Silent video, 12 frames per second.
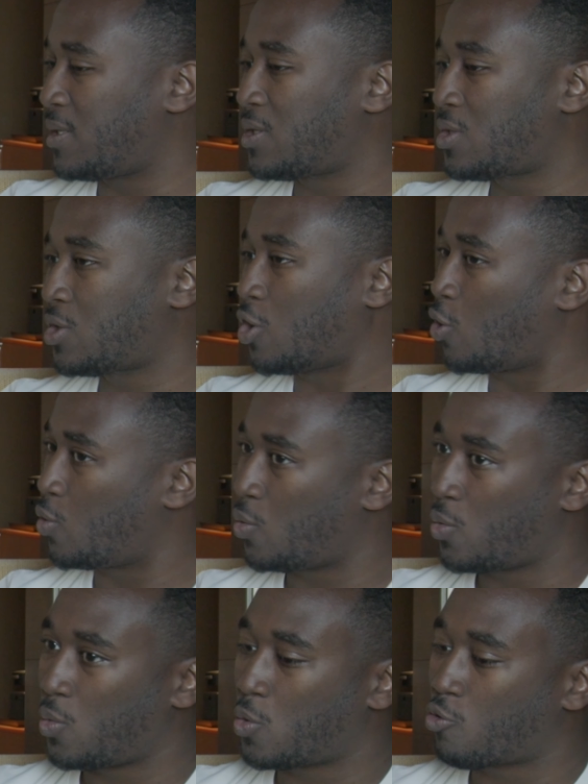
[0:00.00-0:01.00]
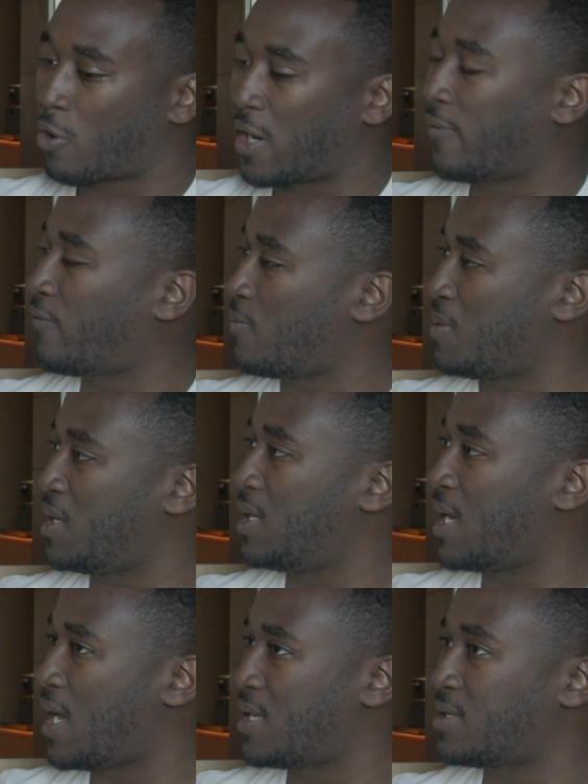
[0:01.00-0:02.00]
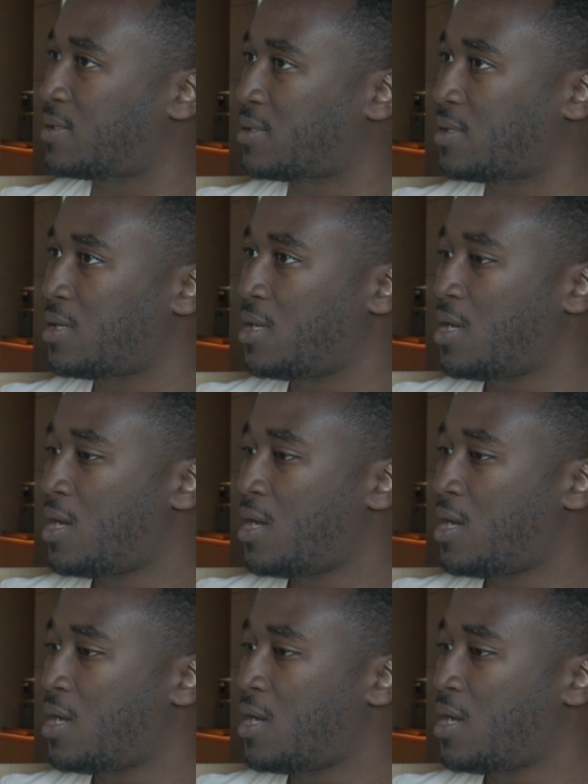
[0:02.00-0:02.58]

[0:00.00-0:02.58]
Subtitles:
been so great for me as